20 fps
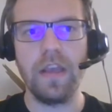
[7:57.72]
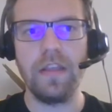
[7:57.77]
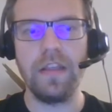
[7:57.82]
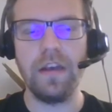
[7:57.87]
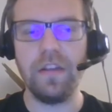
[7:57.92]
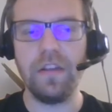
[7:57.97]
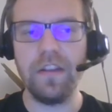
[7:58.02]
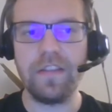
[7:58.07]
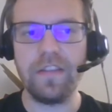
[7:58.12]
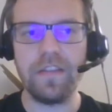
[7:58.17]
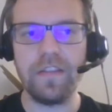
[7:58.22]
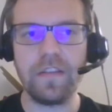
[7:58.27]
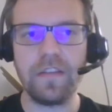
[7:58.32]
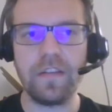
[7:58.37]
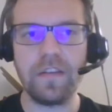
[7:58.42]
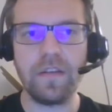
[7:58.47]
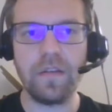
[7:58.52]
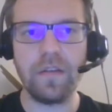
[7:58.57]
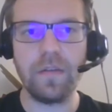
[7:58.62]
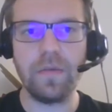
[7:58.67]
Now let's
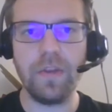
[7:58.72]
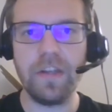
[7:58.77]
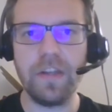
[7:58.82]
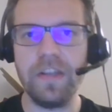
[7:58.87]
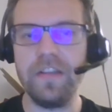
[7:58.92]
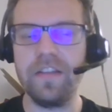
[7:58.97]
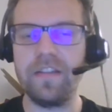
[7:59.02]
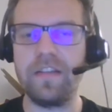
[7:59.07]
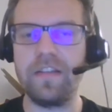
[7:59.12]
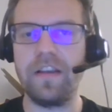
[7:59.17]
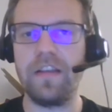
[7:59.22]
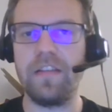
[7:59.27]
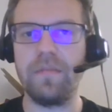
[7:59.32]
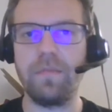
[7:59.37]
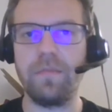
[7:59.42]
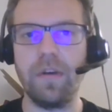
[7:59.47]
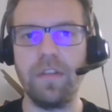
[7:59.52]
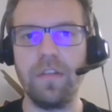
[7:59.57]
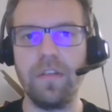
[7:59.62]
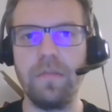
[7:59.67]
quickly discuss a
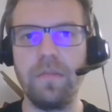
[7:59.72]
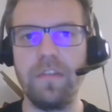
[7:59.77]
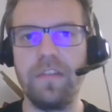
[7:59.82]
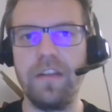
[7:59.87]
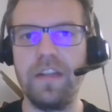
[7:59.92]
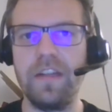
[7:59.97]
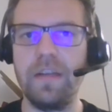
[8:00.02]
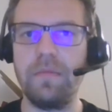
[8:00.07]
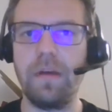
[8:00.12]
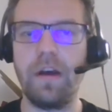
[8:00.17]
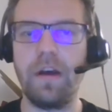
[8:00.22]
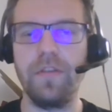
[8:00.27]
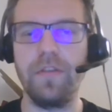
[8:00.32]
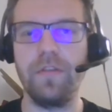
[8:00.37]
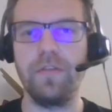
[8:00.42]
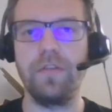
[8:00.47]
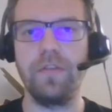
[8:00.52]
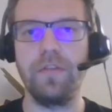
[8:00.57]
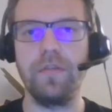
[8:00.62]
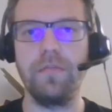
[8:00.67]
possible setup, how
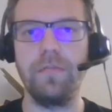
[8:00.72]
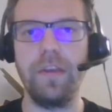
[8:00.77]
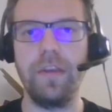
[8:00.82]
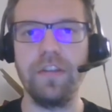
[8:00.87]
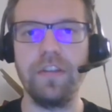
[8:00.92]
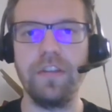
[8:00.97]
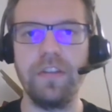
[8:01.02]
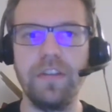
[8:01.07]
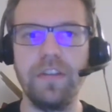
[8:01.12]
you could measure